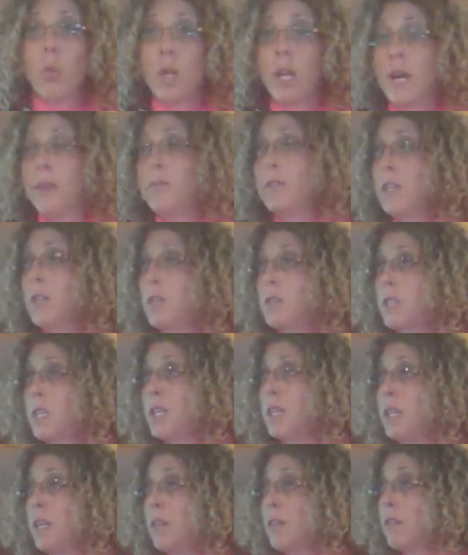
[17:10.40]
or when
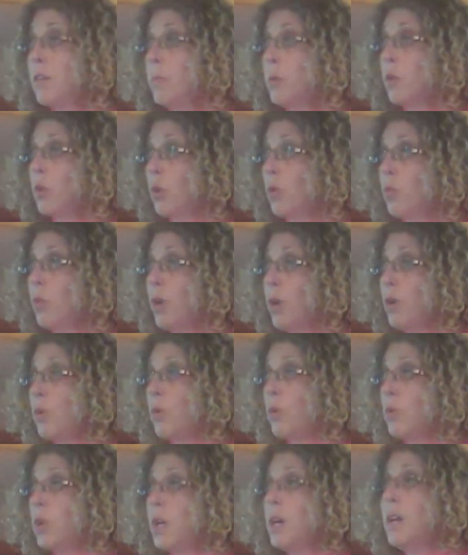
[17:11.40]
FDOT needs to build a
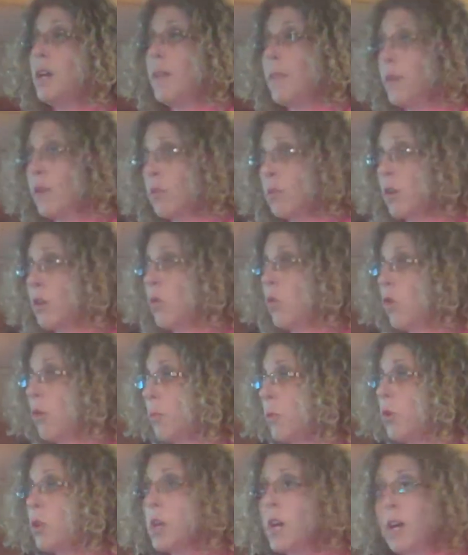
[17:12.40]
road, there's a
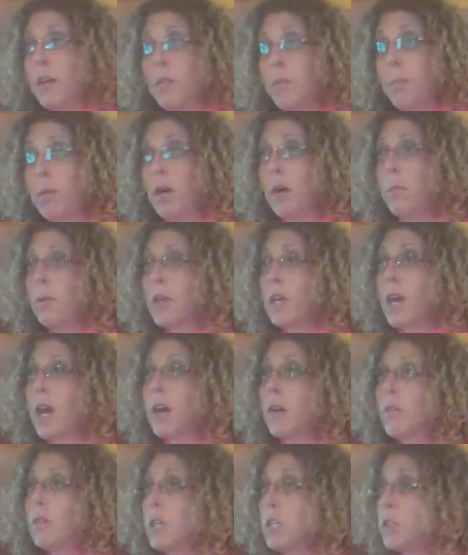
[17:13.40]
normal kind of public
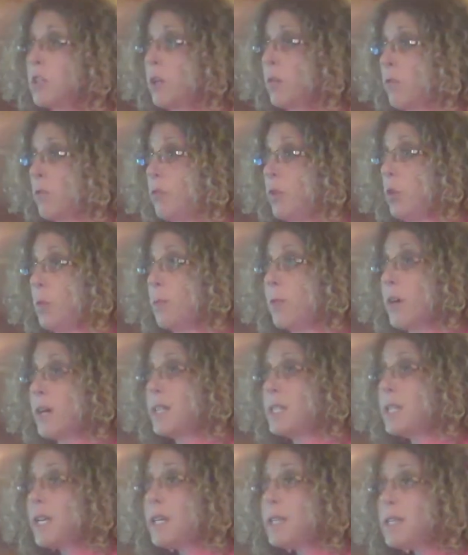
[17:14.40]
outreach and review
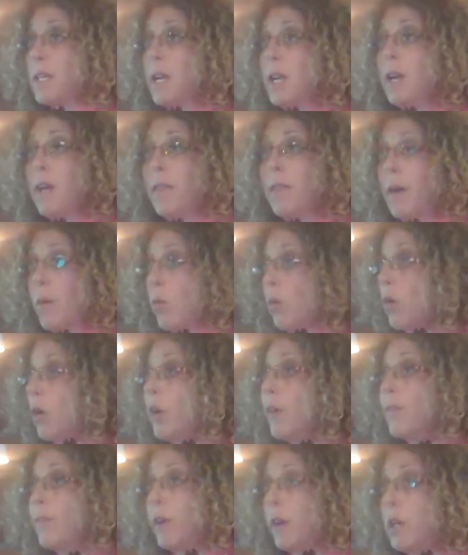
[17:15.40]
process that we're
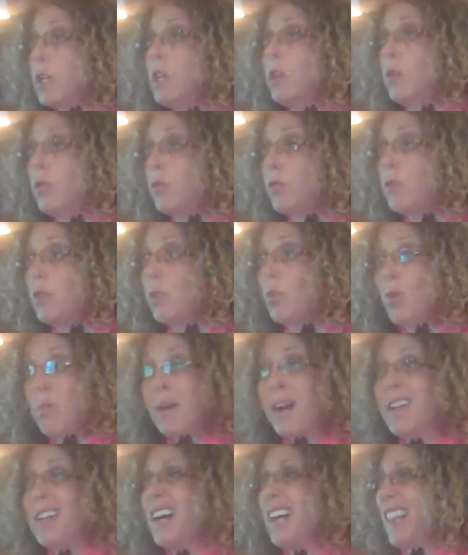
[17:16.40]
all very used to. We
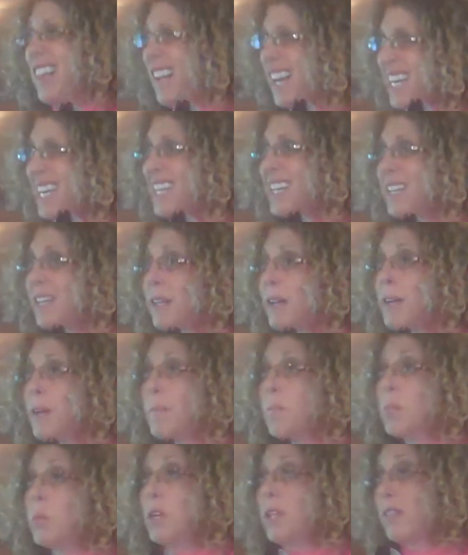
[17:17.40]
might not like it,
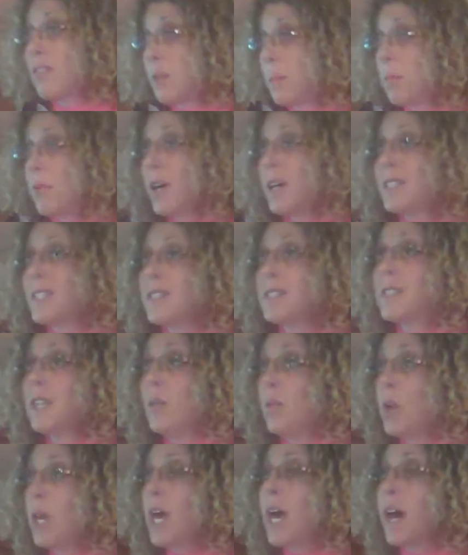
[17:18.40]
but it's the process
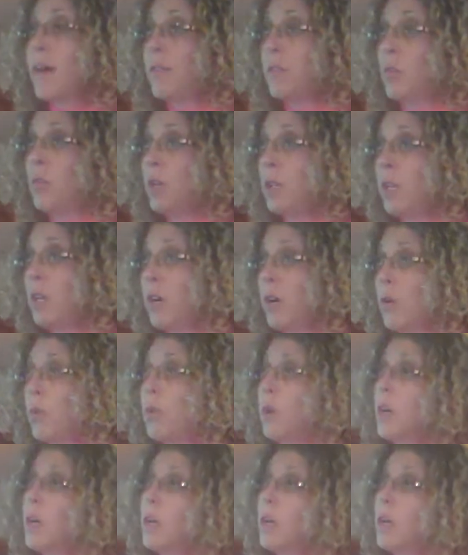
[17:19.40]
that we have and we know.